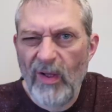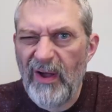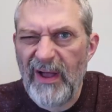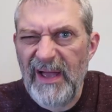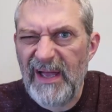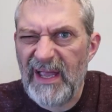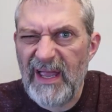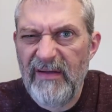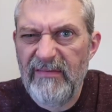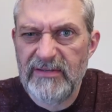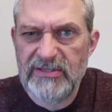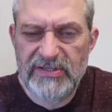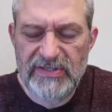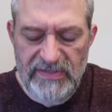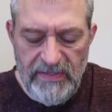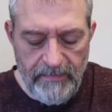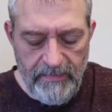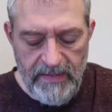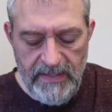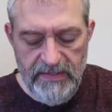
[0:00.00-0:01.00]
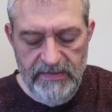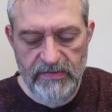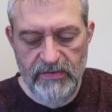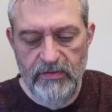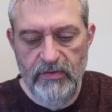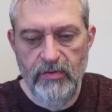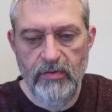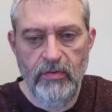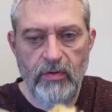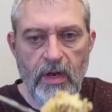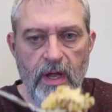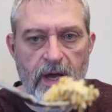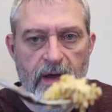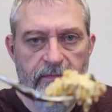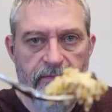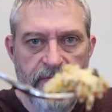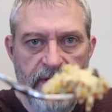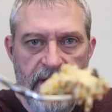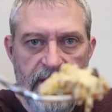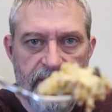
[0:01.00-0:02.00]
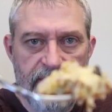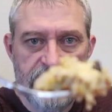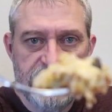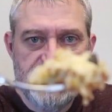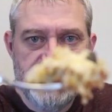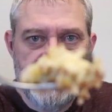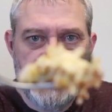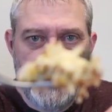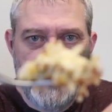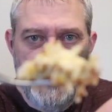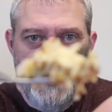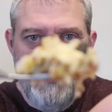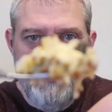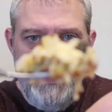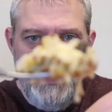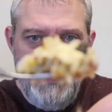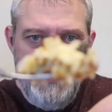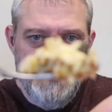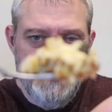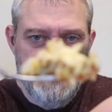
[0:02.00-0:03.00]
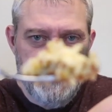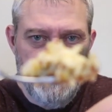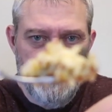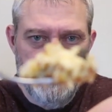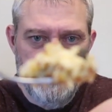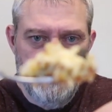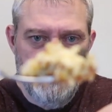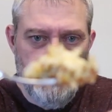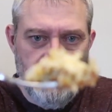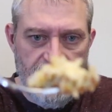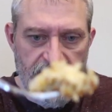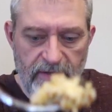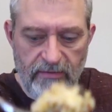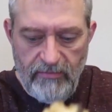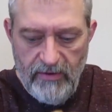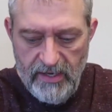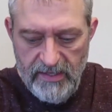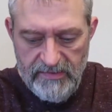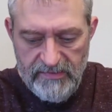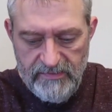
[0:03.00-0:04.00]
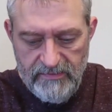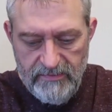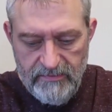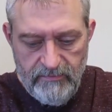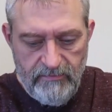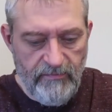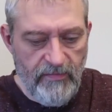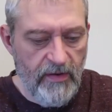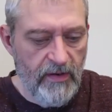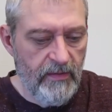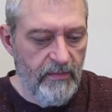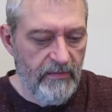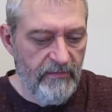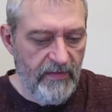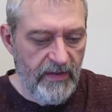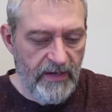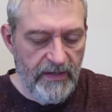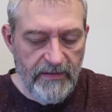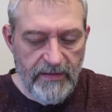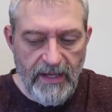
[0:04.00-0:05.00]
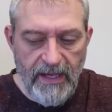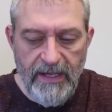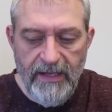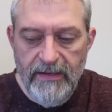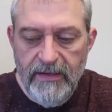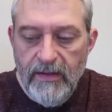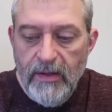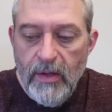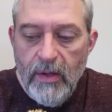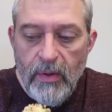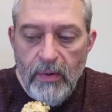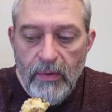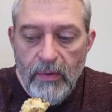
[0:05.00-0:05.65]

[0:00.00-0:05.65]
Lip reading: All right, I gave it just a minute to cool off. There's chicken and beans and plenty of rice falling in my hand.